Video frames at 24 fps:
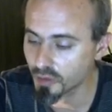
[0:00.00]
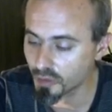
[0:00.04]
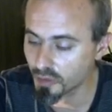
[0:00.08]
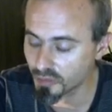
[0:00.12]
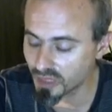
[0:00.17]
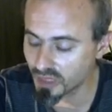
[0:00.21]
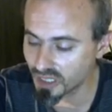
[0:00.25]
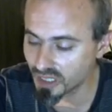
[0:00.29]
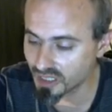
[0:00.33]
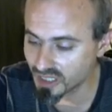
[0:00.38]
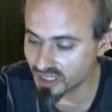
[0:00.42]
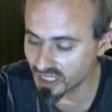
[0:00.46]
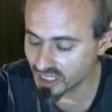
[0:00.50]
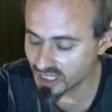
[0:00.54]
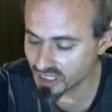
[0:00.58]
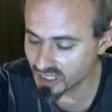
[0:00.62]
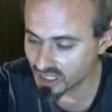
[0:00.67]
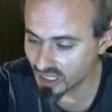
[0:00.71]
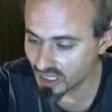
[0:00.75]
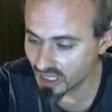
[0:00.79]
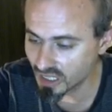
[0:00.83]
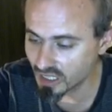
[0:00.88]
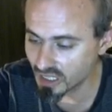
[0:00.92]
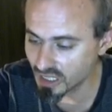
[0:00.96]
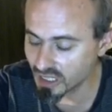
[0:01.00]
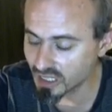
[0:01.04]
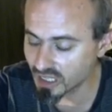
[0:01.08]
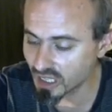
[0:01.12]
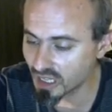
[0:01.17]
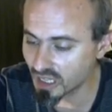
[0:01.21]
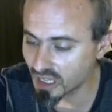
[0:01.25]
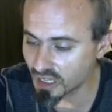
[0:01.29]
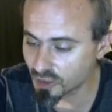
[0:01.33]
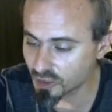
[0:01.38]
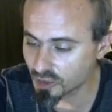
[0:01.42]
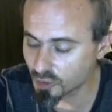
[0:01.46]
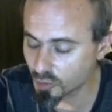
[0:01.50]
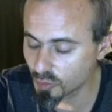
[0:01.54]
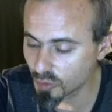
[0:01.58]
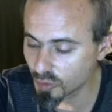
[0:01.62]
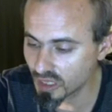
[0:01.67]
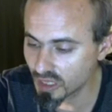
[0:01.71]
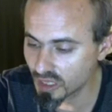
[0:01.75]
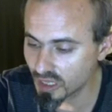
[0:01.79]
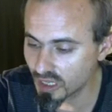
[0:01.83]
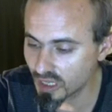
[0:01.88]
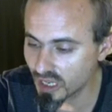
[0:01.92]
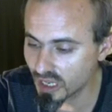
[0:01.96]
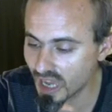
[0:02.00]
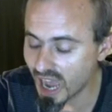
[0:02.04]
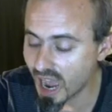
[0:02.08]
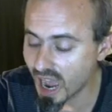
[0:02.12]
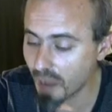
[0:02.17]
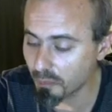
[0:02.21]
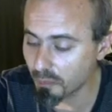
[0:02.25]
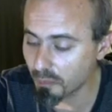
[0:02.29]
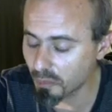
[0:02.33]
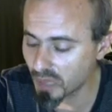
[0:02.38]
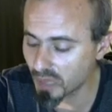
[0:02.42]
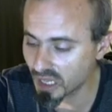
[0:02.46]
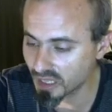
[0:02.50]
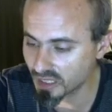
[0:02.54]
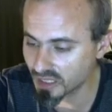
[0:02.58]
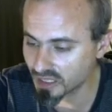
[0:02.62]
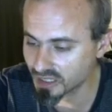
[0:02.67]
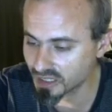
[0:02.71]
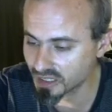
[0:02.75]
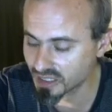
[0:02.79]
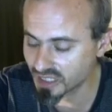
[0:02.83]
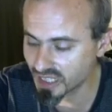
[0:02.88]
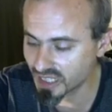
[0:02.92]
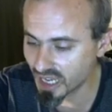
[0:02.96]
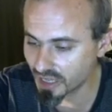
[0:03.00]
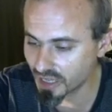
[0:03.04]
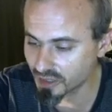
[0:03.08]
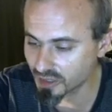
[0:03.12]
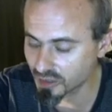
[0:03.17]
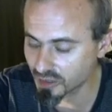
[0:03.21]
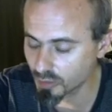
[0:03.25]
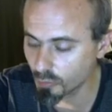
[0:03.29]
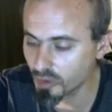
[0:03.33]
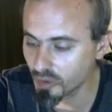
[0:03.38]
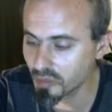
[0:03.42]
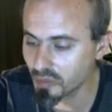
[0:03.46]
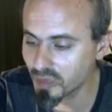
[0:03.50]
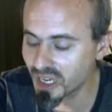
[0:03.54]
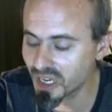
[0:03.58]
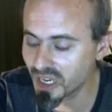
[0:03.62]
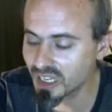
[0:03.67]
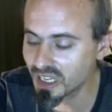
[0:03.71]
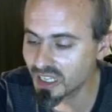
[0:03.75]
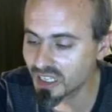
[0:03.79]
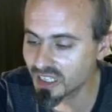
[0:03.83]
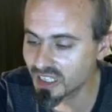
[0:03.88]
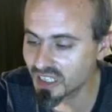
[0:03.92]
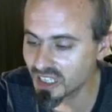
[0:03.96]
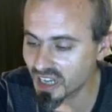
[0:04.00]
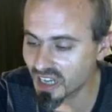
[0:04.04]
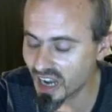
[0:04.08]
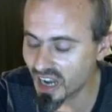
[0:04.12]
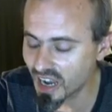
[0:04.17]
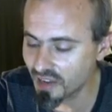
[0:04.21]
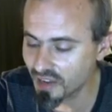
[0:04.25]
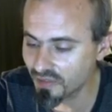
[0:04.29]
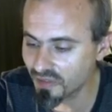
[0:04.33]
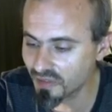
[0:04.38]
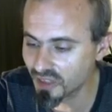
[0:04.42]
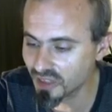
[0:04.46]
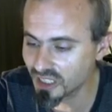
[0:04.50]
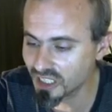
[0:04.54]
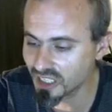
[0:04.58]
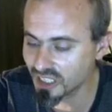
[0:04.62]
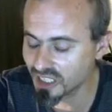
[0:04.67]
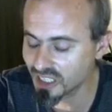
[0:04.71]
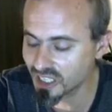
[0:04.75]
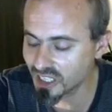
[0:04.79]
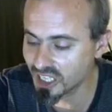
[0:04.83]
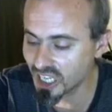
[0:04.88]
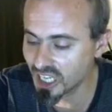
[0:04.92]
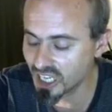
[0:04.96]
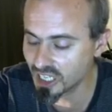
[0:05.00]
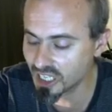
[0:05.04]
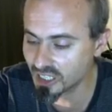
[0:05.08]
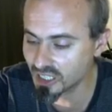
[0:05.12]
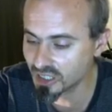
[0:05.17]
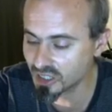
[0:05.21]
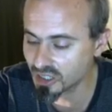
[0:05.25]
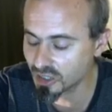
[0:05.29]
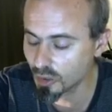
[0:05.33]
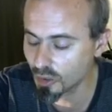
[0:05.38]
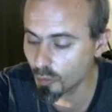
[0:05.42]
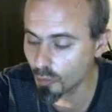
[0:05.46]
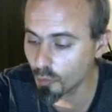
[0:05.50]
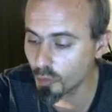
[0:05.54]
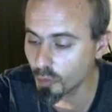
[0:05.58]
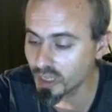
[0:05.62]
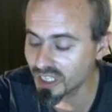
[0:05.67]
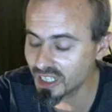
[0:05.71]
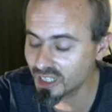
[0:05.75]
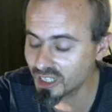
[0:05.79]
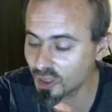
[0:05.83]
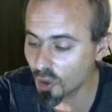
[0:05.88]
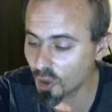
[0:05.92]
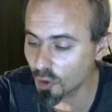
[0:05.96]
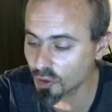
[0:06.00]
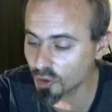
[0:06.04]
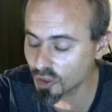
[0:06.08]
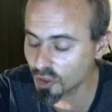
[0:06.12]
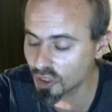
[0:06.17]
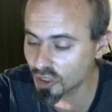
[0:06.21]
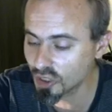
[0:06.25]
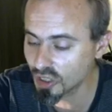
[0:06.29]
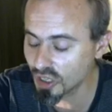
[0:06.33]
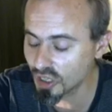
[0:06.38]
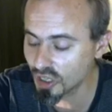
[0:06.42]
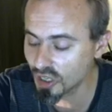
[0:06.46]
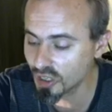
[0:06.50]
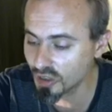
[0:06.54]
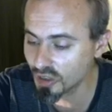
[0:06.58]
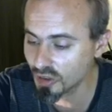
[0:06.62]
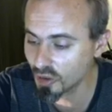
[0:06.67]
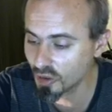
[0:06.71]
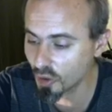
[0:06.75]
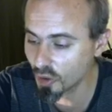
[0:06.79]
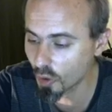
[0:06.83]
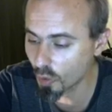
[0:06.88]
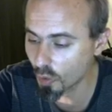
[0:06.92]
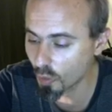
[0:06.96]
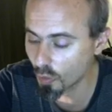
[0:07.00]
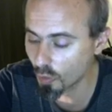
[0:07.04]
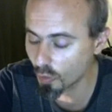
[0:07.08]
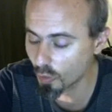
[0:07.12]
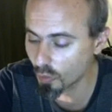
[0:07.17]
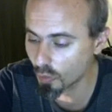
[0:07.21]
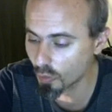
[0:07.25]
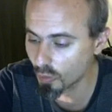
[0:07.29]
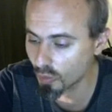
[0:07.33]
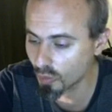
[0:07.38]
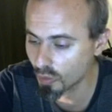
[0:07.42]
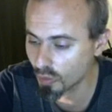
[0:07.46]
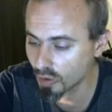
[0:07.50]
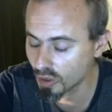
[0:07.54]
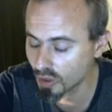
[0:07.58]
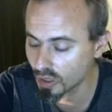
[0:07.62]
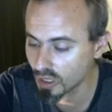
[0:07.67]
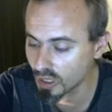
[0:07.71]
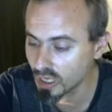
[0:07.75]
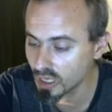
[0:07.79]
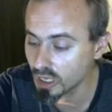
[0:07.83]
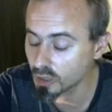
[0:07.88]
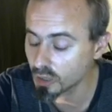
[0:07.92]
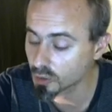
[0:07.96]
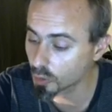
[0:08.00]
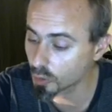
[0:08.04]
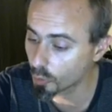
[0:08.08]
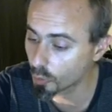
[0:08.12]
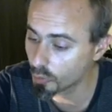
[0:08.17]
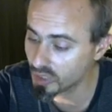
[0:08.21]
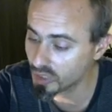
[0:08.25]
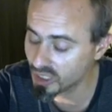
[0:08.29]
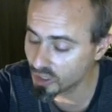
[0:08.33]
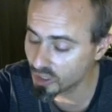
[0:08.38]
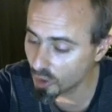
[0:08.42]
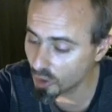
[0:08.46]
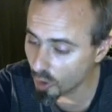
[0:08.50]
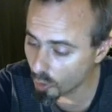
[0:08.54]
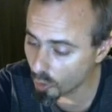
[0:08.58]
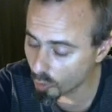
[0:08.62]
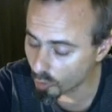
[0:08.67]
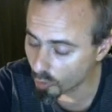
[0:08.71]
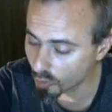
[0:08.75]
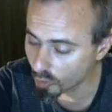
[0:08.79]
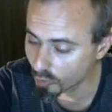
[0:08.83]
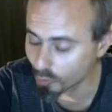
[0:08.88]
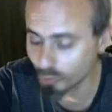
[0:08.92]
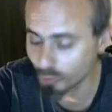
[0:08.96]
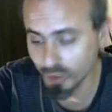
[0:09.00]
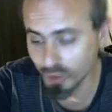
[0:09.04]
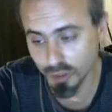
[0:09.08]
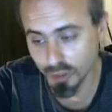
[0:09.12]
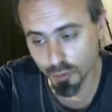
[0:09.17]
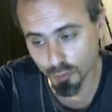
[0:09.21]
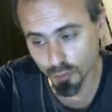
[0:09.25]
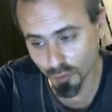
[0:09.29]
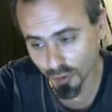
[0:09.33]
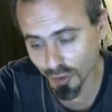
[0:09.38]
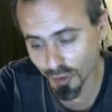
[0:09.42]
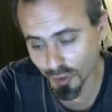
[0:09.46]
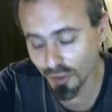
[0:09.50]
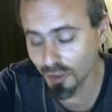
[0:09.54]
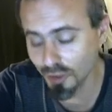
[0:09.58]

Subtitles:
From this intellectual humble stance, we may derive the things we don't know. So we know we do